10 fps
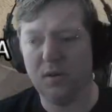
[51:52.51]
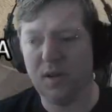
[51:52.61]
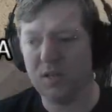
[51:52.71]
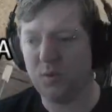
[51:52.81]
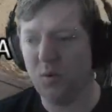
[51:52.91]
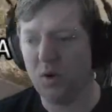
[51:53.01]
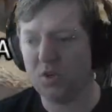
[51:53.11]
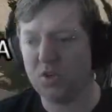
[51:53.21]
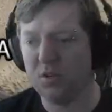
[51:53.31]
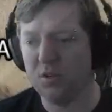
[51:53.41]
as we
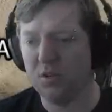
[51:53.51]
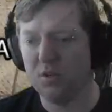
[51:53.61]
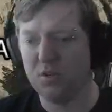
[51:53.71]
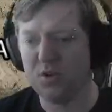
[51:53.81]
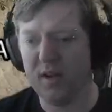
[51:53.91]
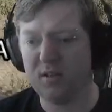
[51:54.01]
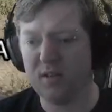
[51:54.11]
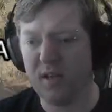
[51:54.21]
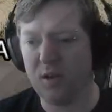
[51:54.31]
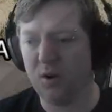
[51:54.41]
watch trains
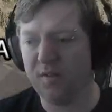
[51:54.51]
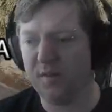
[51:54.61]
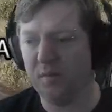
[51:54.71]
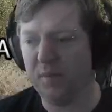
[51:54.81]
take off and